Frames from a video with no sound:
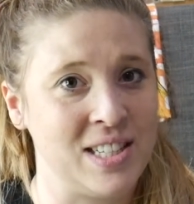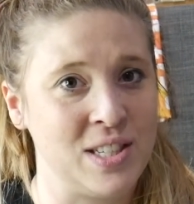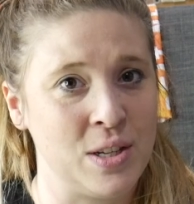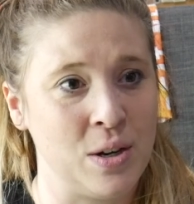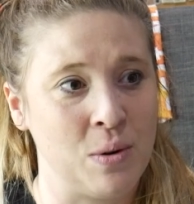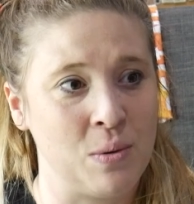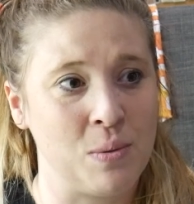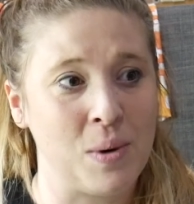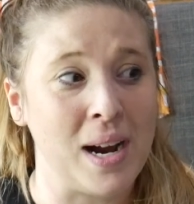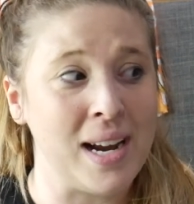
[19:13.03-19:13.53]

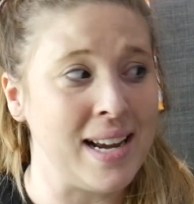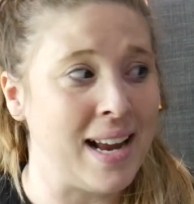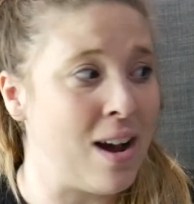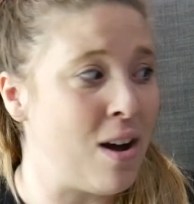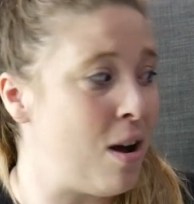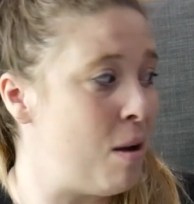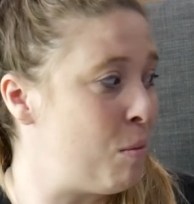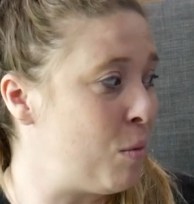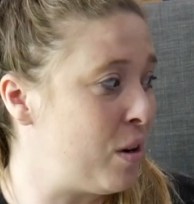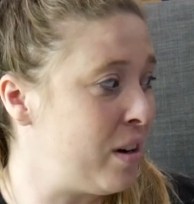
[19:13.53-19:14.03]
So right
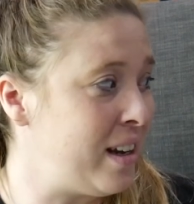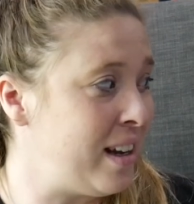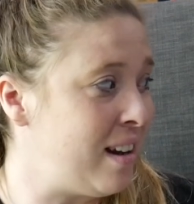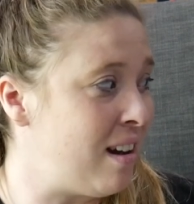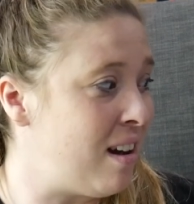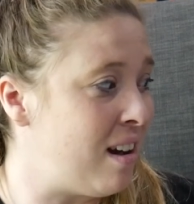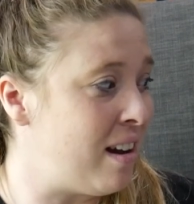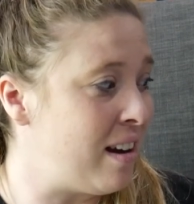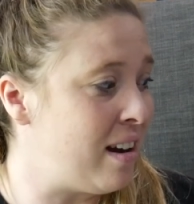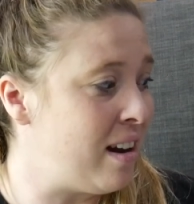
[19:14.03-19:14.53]
now I'm working
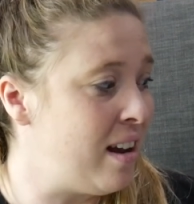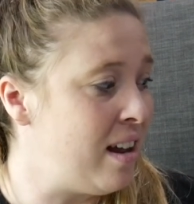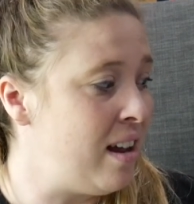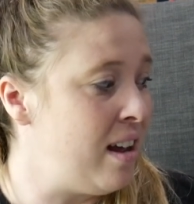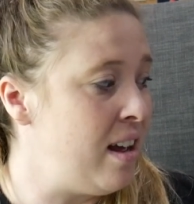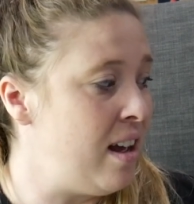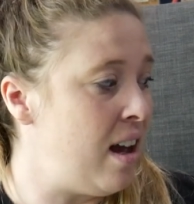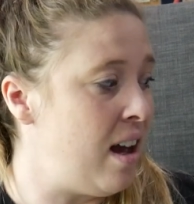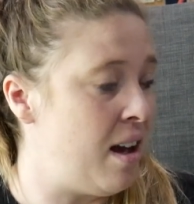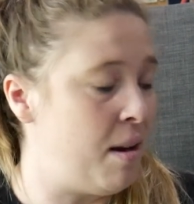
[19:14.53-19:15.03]
on
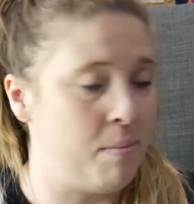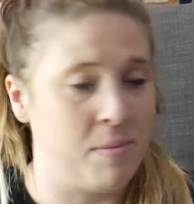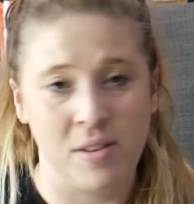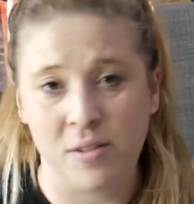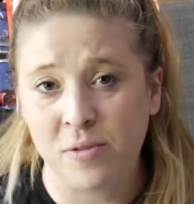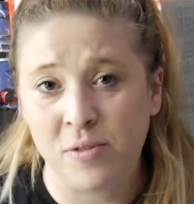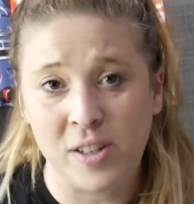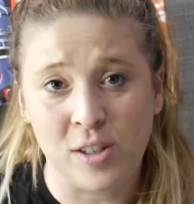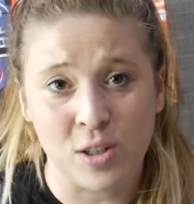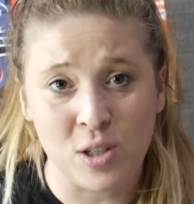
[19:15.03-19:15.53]
the
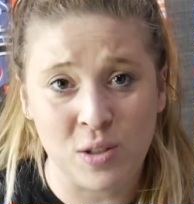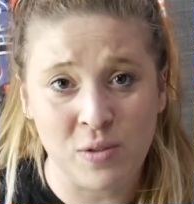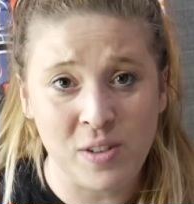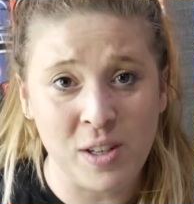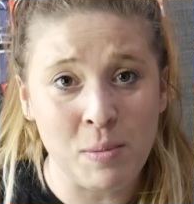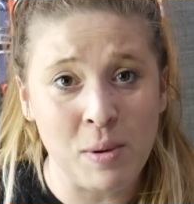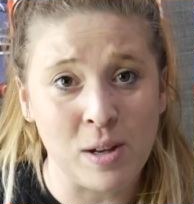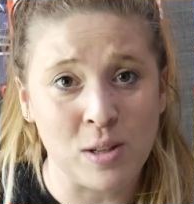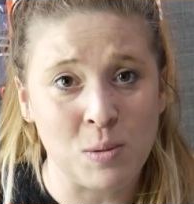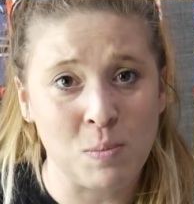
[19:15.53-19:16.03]
Fierce
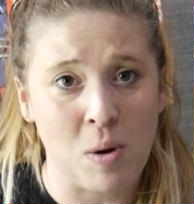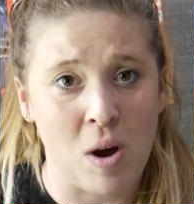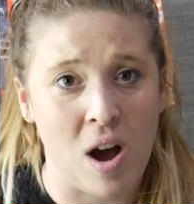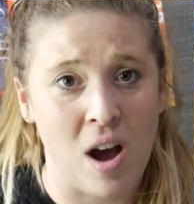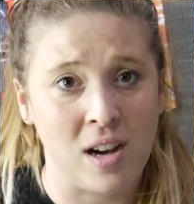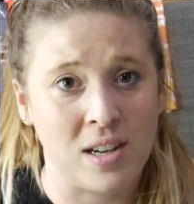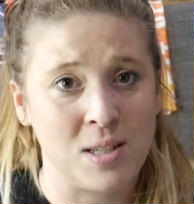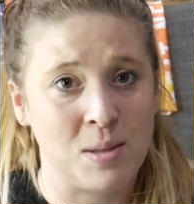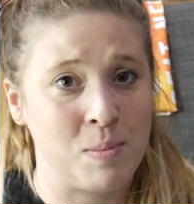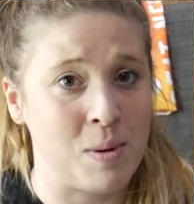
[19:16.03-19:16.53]
Females
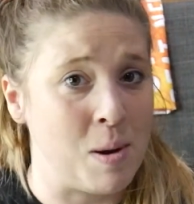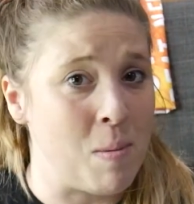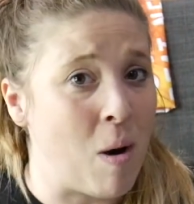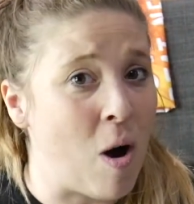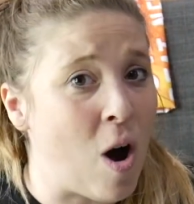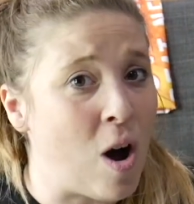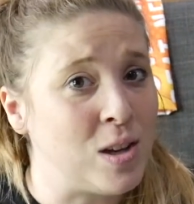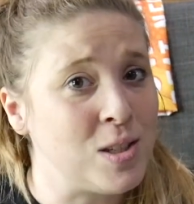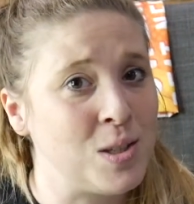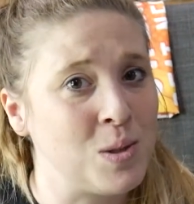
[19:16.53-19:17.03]
box, but I'm
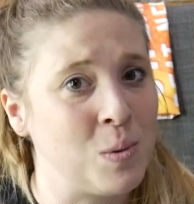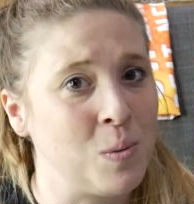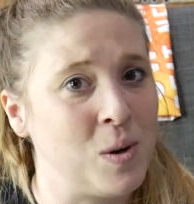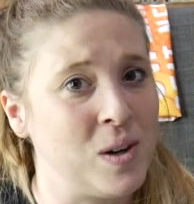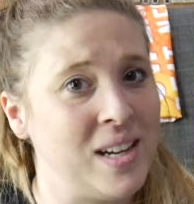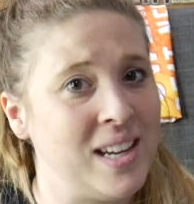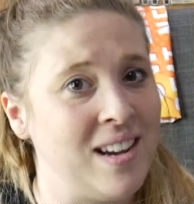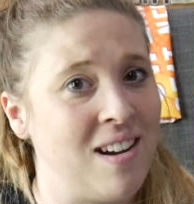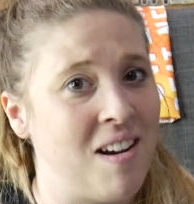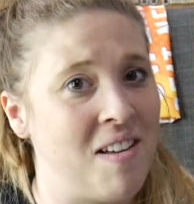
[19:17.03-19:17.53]
also
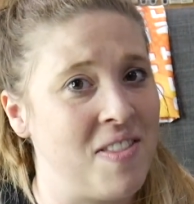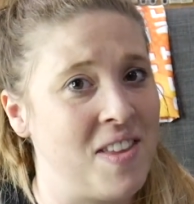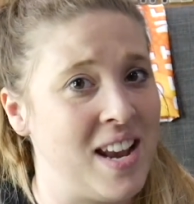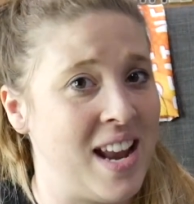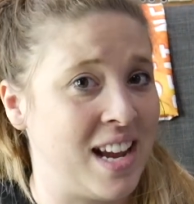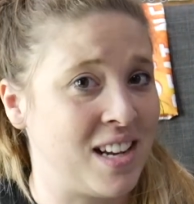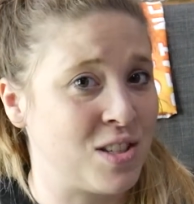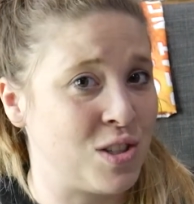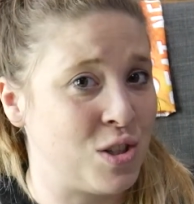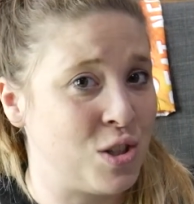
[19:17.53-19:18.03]
working on the
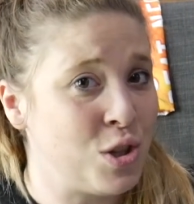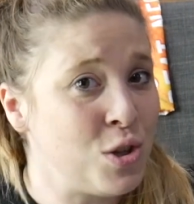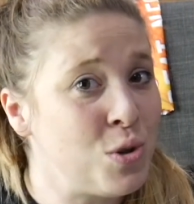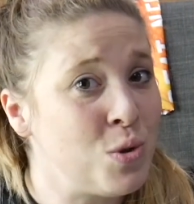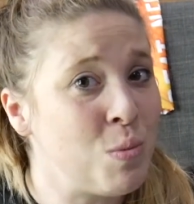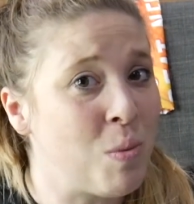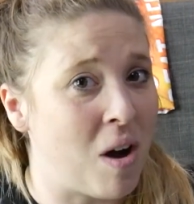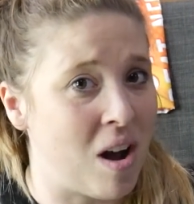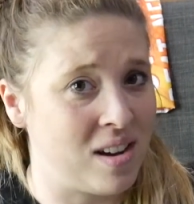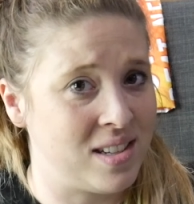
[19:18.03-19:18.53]
next
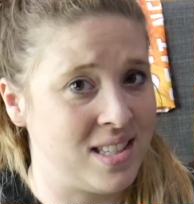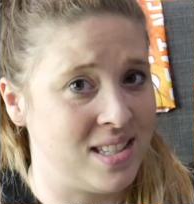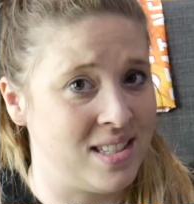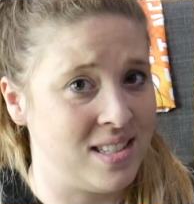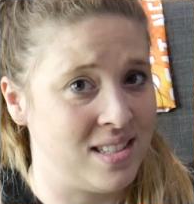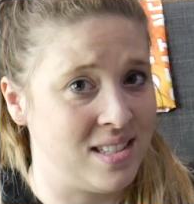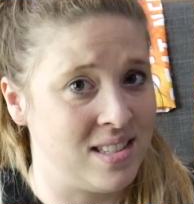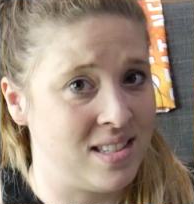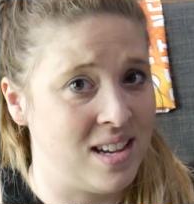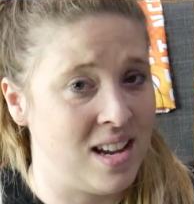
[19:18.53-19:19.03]
2
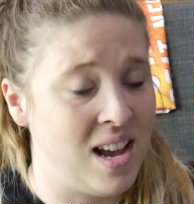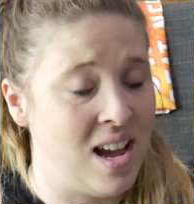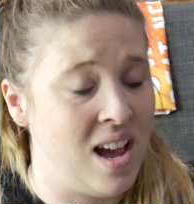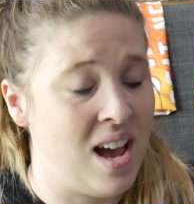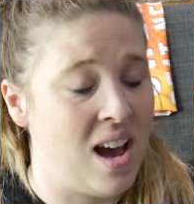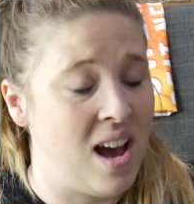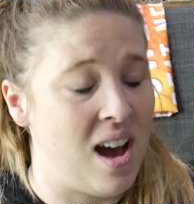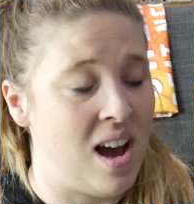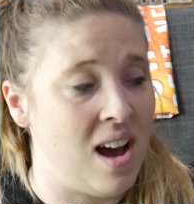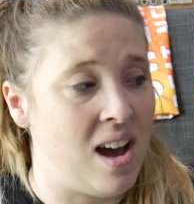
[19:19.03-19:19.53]
boxes,
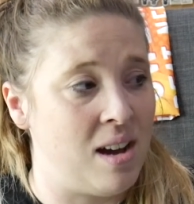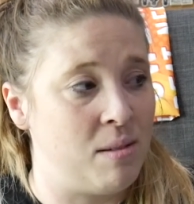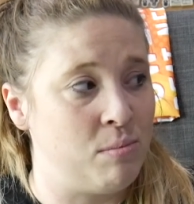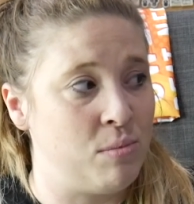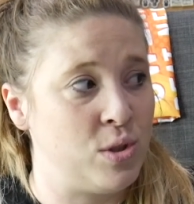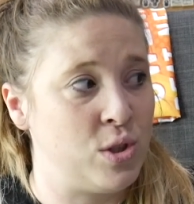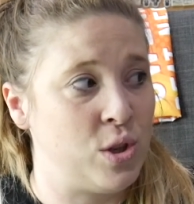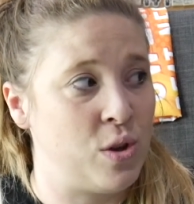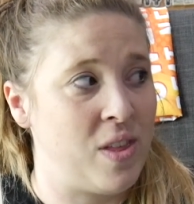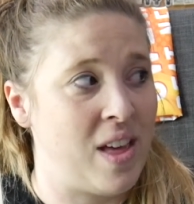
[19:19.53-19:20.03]

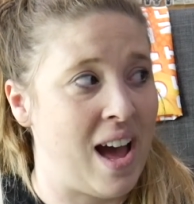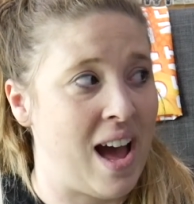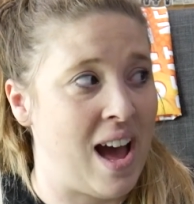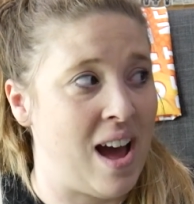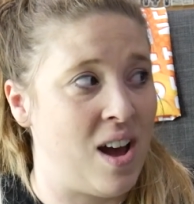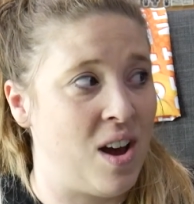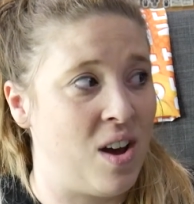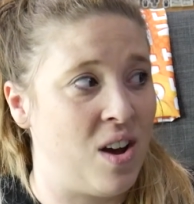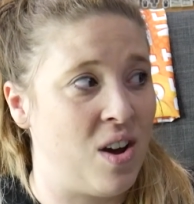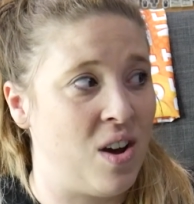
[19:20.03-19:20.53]
so
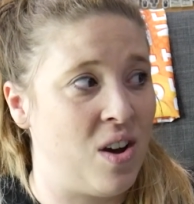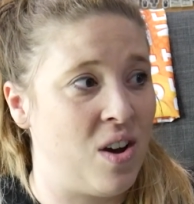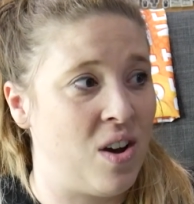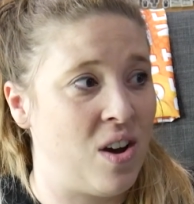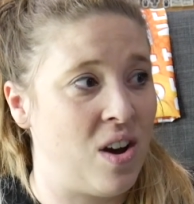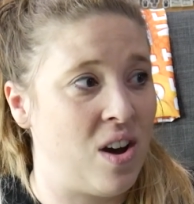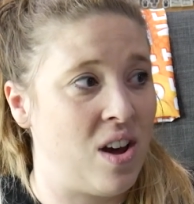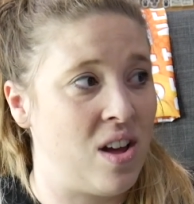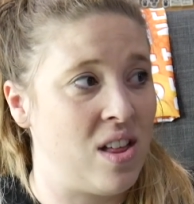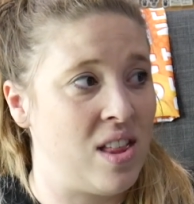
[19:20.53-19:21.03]
that
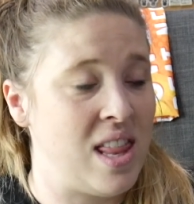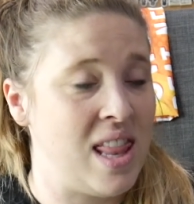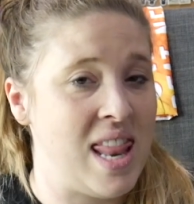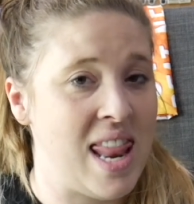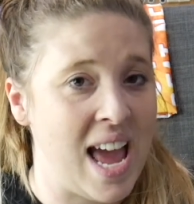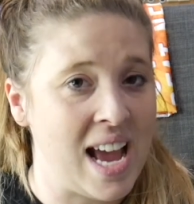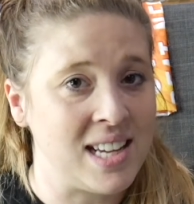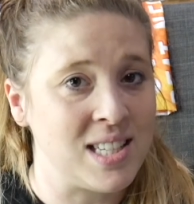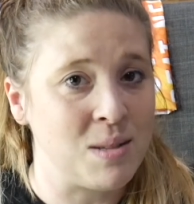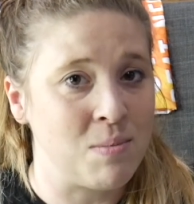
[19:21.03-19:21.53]

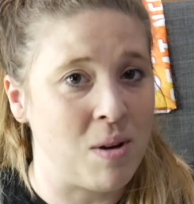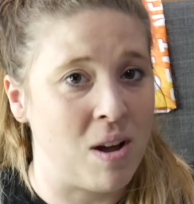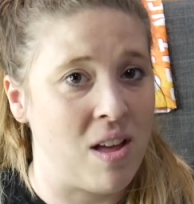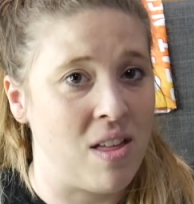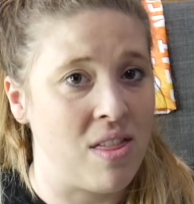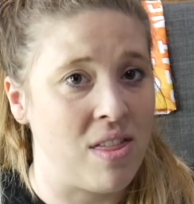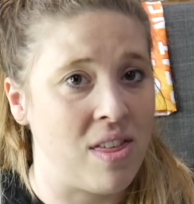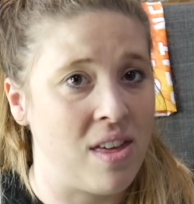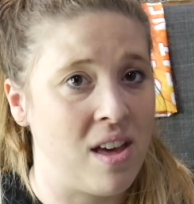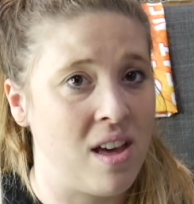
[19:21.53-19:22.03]
next
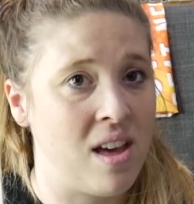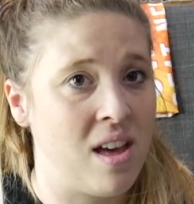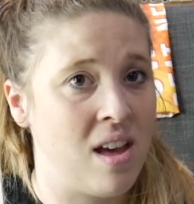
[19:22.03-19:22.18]
month,